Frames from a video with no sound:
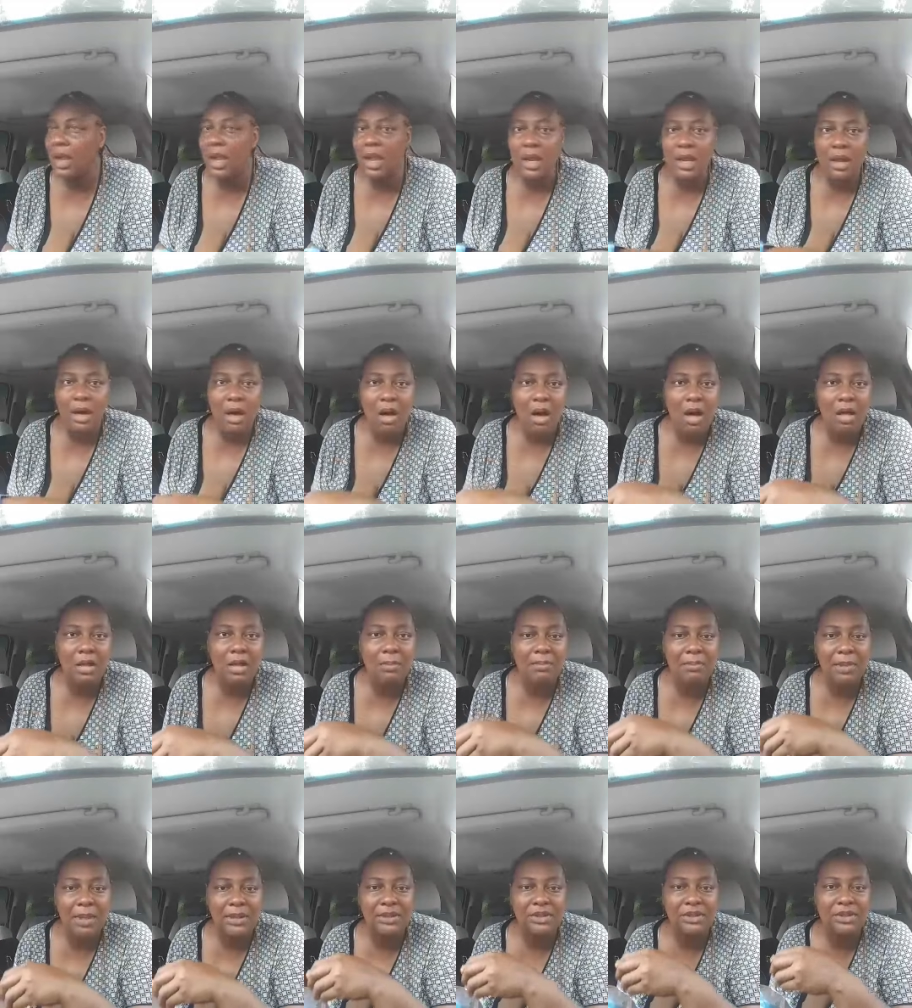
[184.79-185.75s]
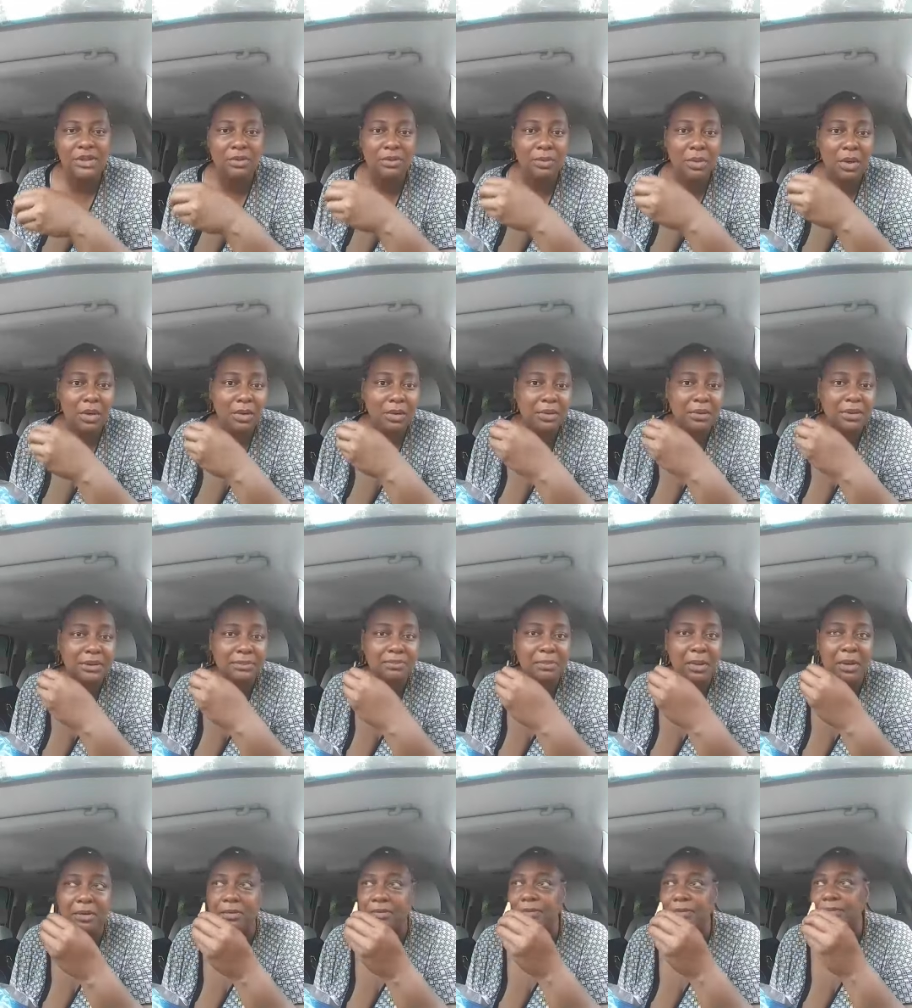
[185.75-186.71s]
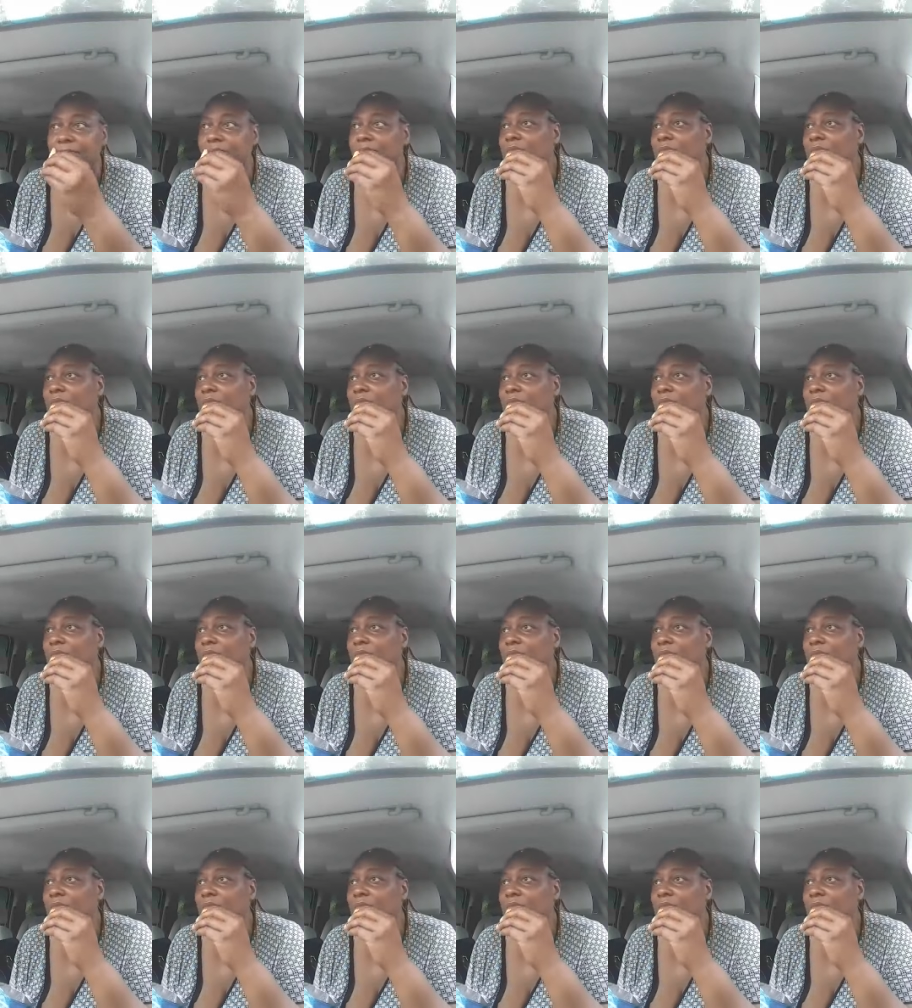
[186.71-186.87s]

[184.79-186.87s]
And all the bitches that rode on his boat.